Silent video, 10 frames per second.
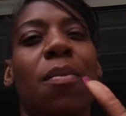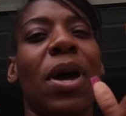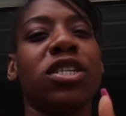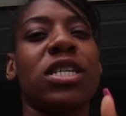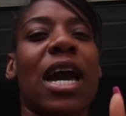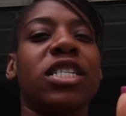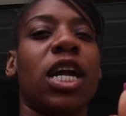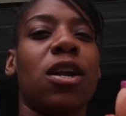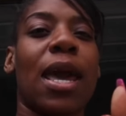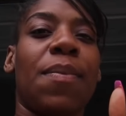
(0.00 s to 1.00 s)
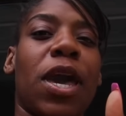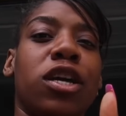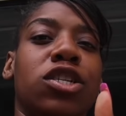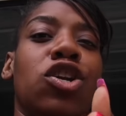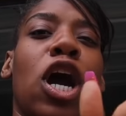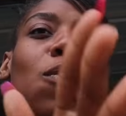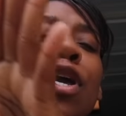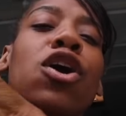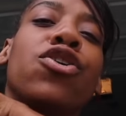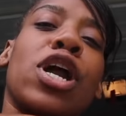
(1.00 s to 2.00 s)
Make sure y'all turn on that bell so you know when
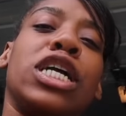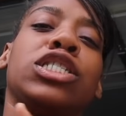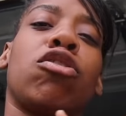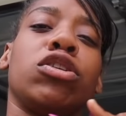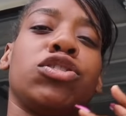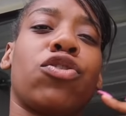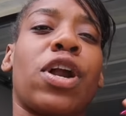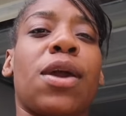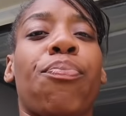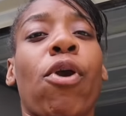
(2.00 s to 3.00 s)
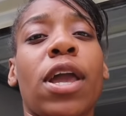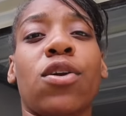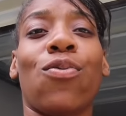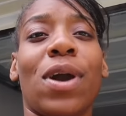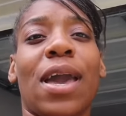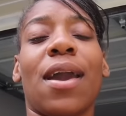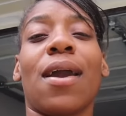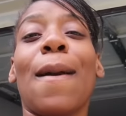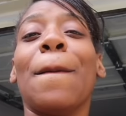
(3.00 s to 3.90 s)
your girl is on the screen. Prank queen,